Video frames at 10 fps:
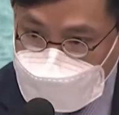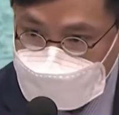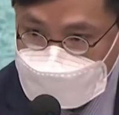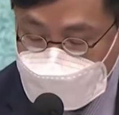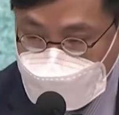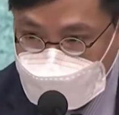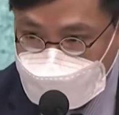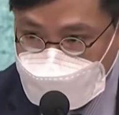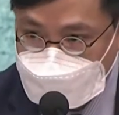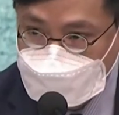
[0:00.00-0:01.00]
Hong Kong
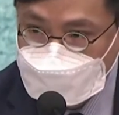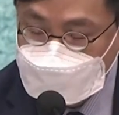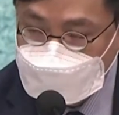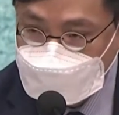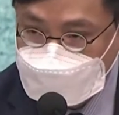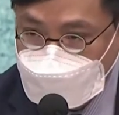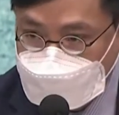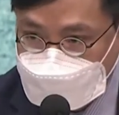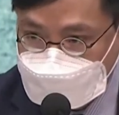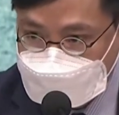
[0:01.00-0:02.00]
people to
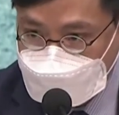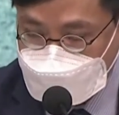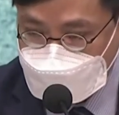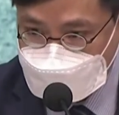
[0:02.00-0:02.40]
do